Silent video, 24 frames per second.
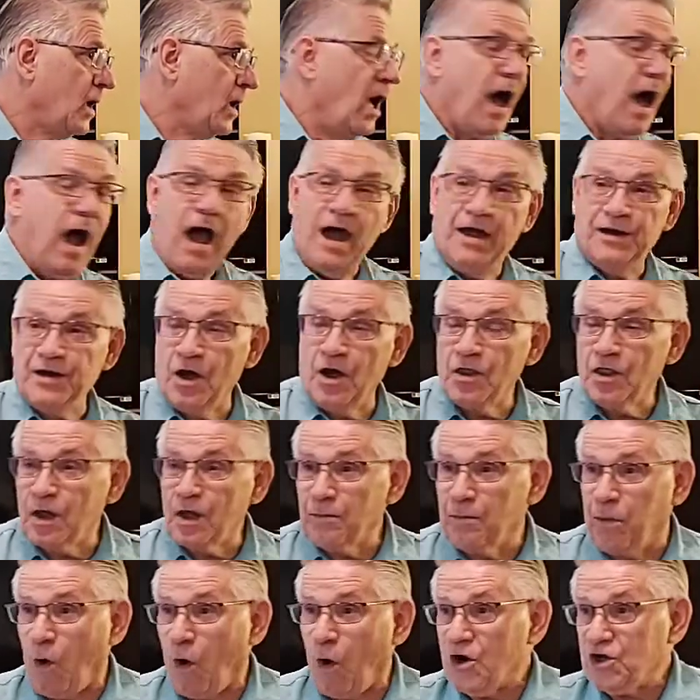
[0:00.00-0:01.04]
Another
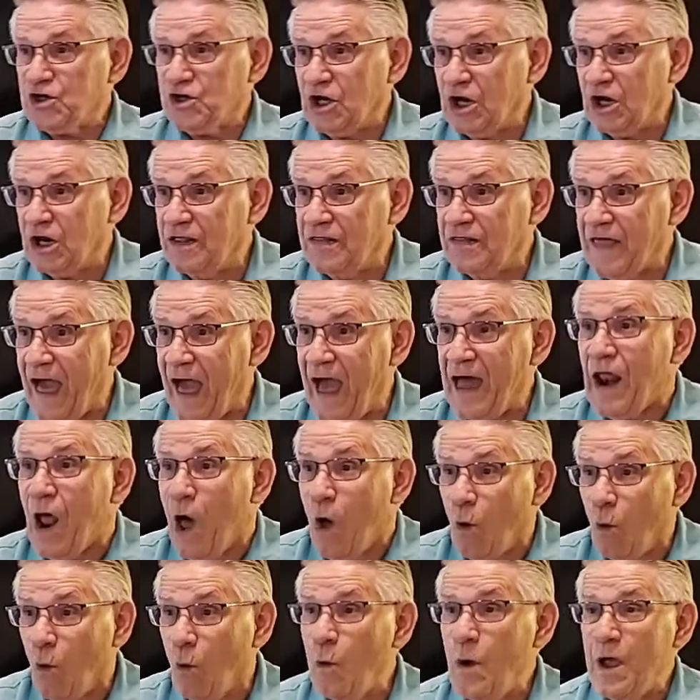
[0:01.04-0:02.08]
portion of that
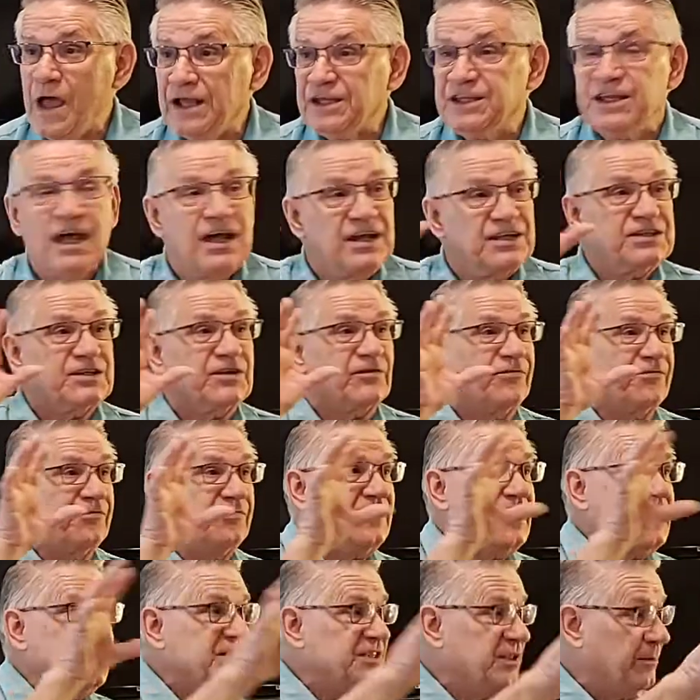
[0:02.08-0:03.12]
went to
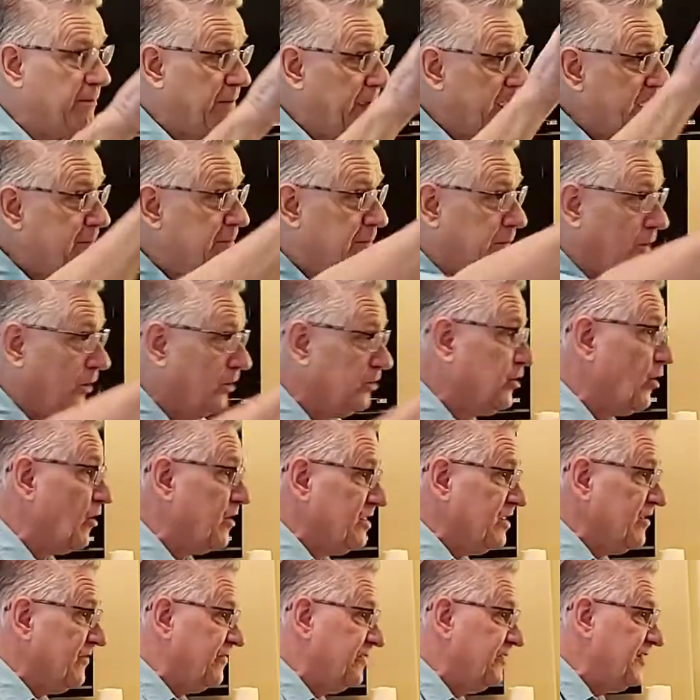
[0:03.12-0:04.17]
feed the people during
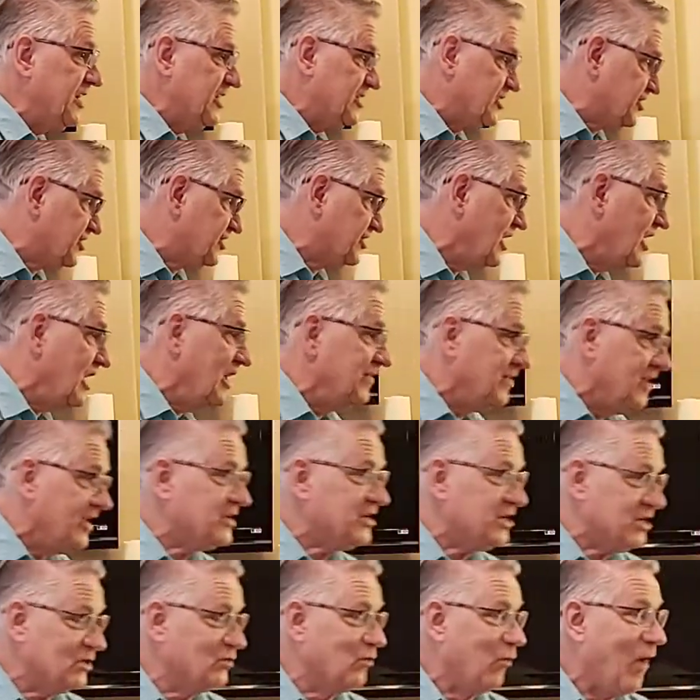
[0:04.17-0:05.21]
the feasts. This
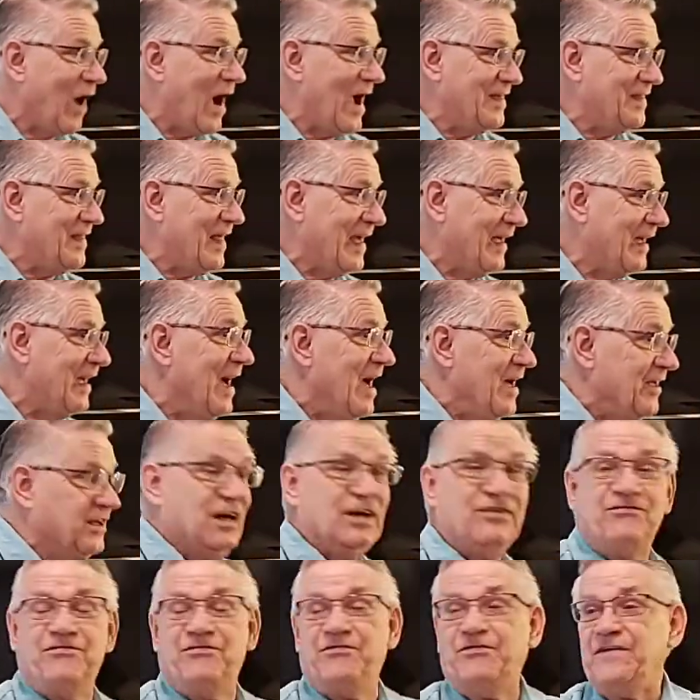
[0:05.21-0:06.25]
is why they
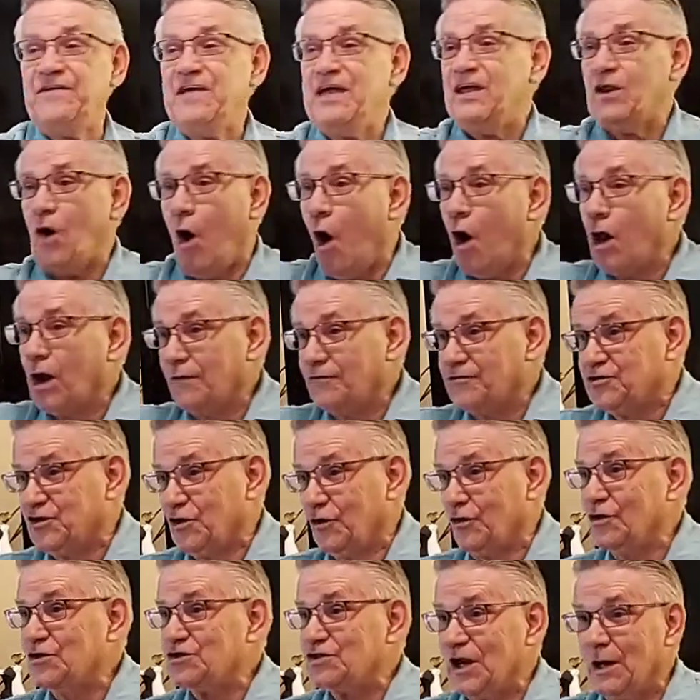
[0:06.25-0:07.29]
could feed all of
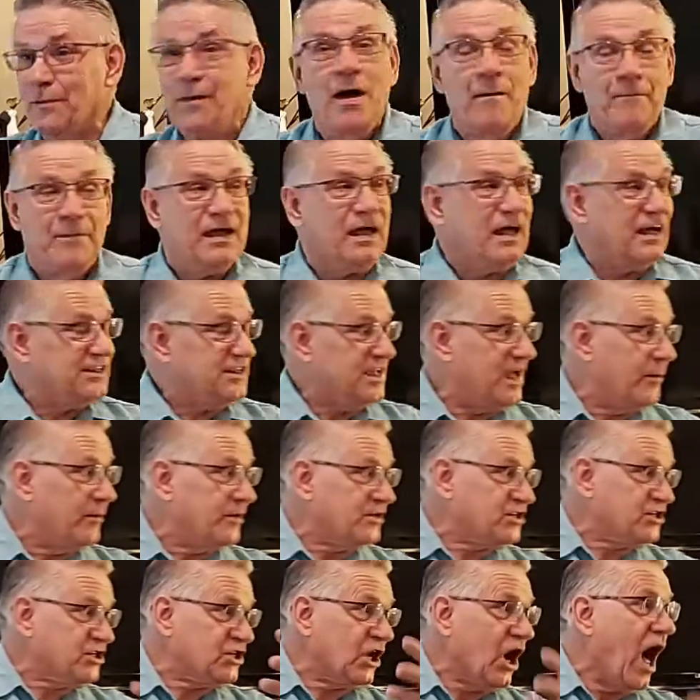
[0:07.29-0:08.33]
Jerusalem, because they would
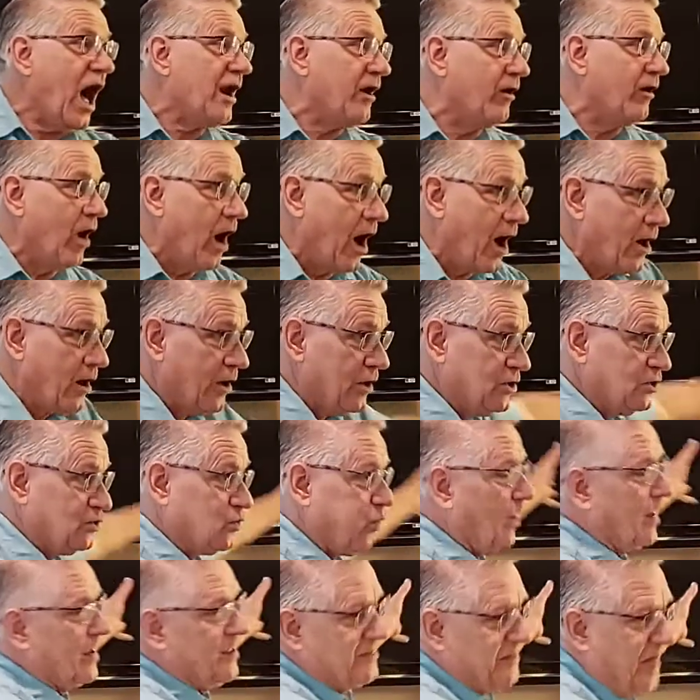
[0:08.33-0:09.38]
slaughter
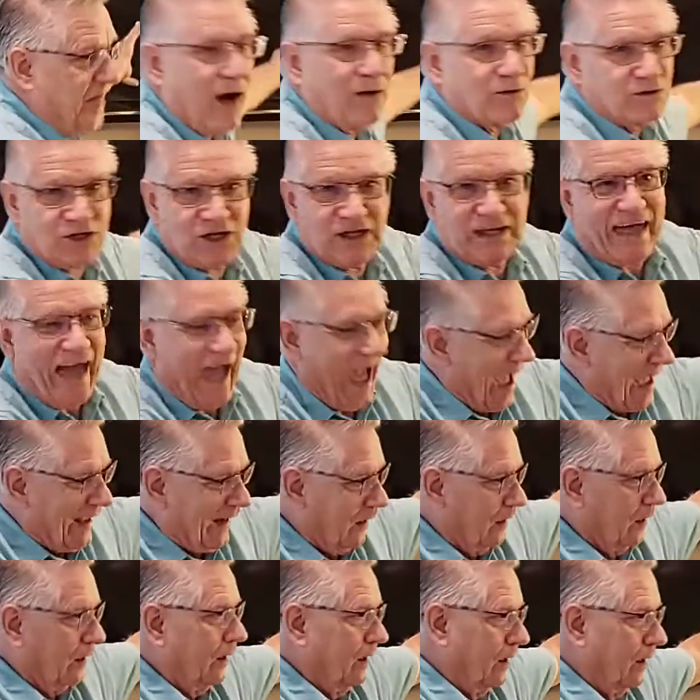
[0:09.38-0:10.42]
120,000
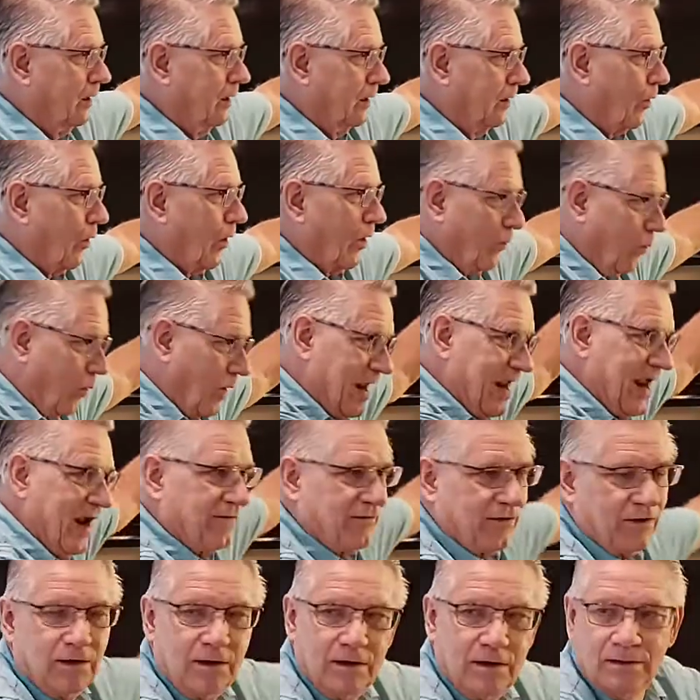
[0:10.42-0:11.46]
cattle or
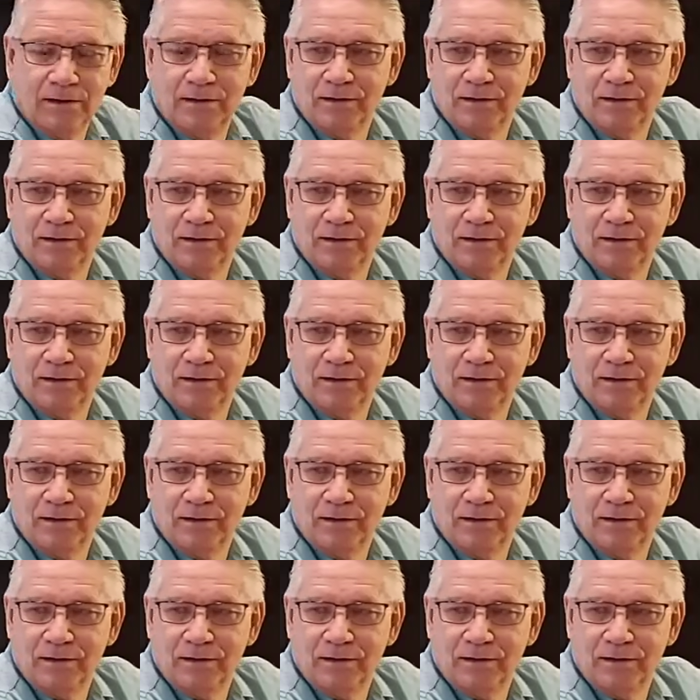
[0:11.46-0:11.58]
whatever.